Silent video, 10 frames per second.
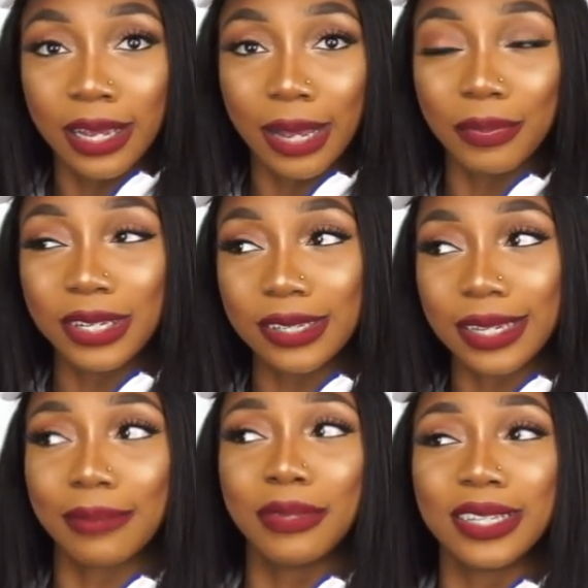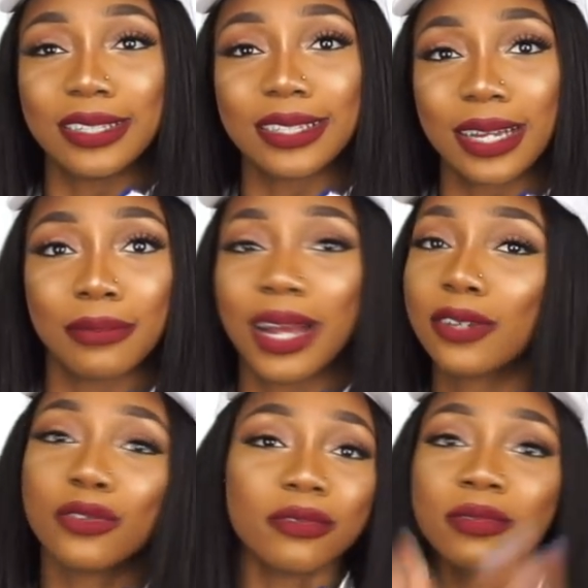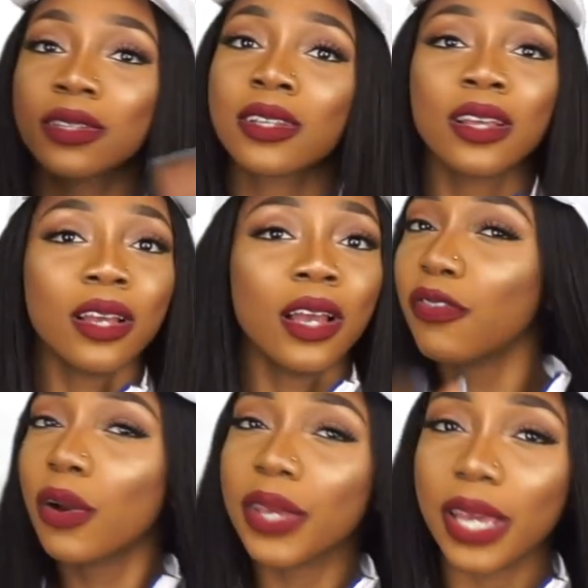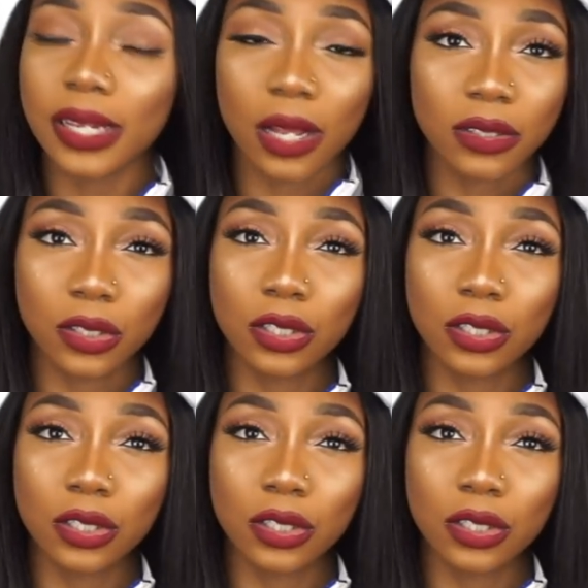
I mean, the scammy is the scam. I do Before we get down to the